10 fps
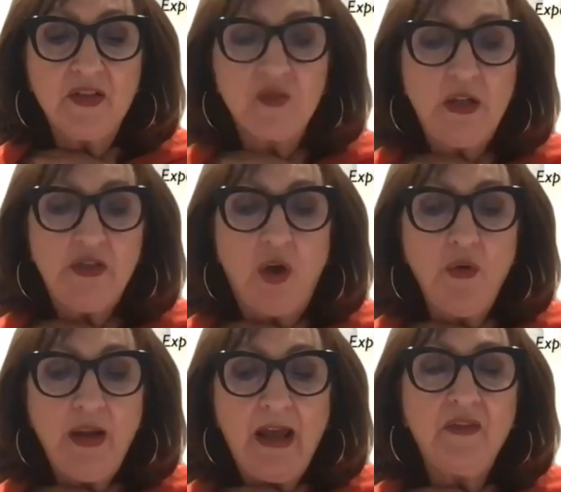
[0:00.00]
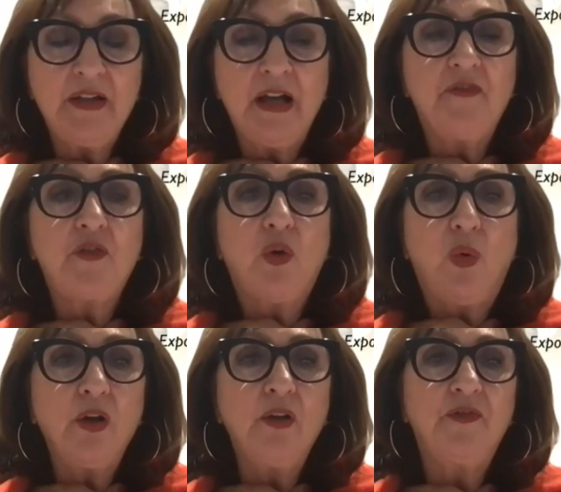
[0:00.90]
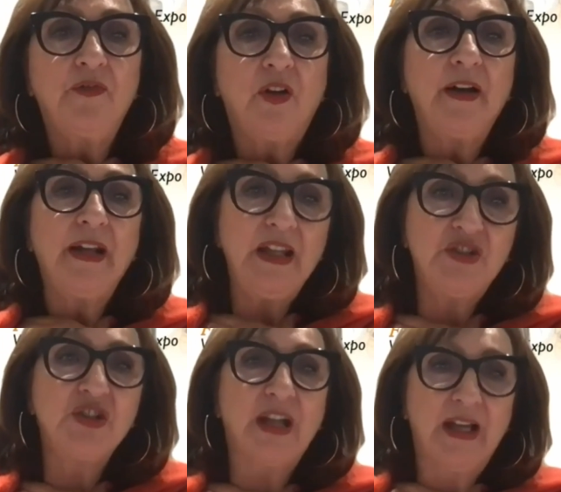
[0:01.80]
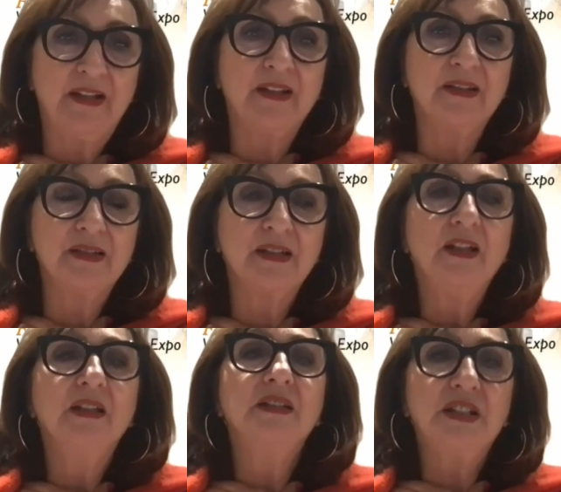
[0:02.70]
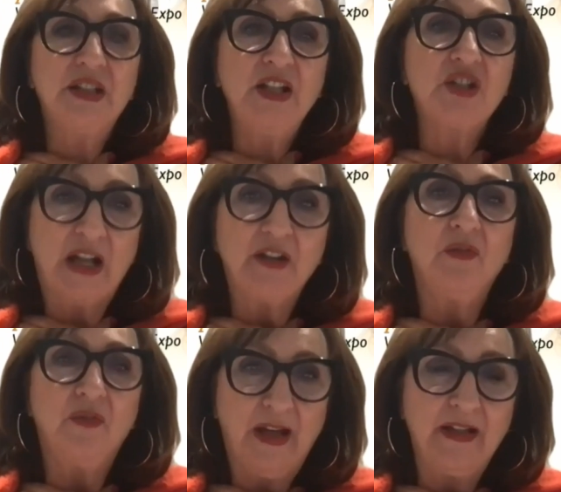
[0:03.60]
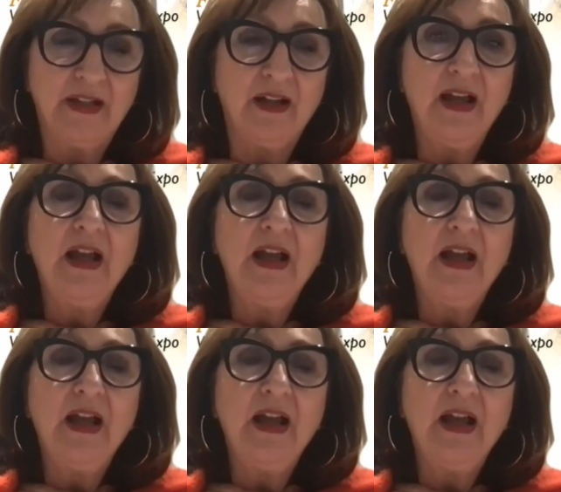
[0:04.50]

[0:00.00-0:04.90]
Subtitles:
is we don't have enough qualified educators to teach Ayurveda.